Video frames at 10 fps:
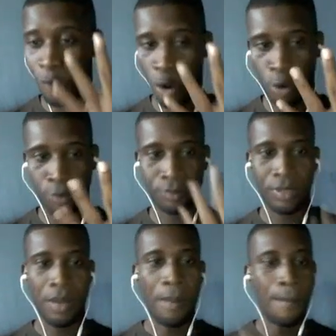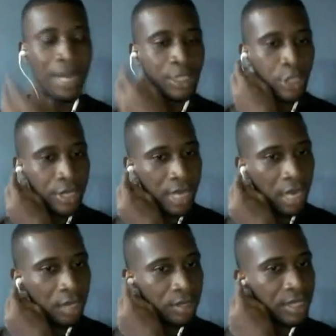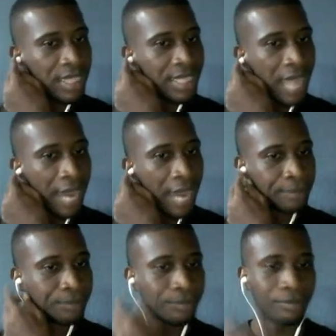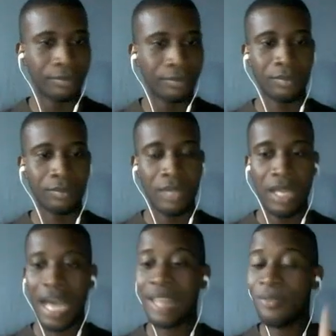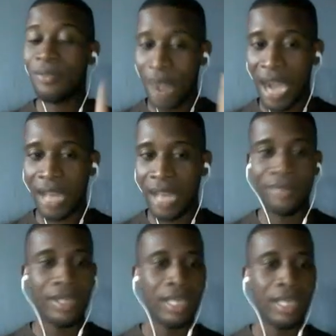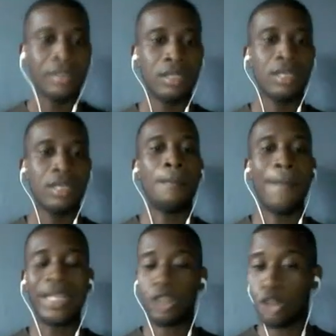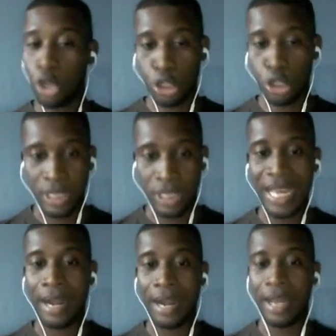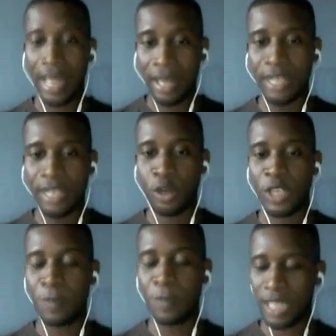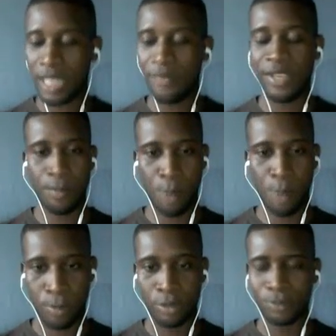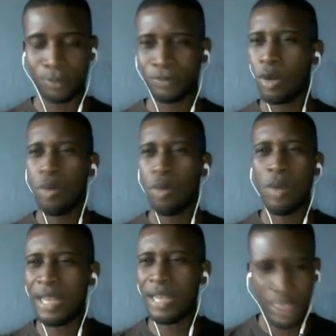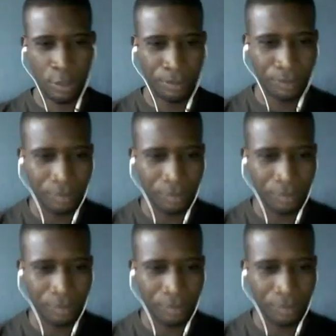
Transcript: 4. Material design. And 5. Methodology in English for a specific purpose. What is the reason?